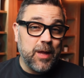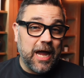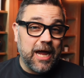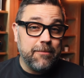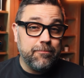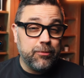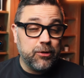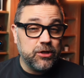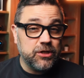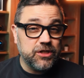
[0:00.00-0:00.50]
I
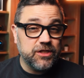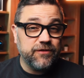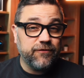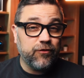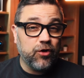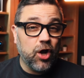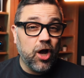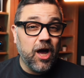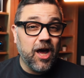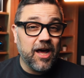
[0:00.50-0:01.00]
purchased
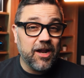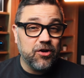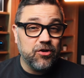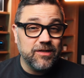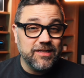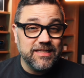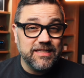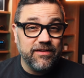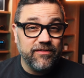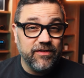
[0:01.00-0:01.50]
for
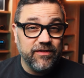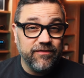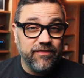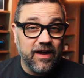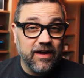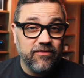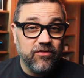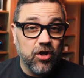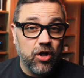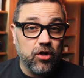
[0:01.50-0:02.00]

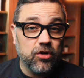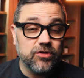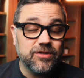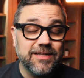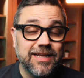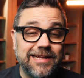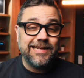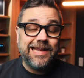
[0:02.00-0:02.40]
$175.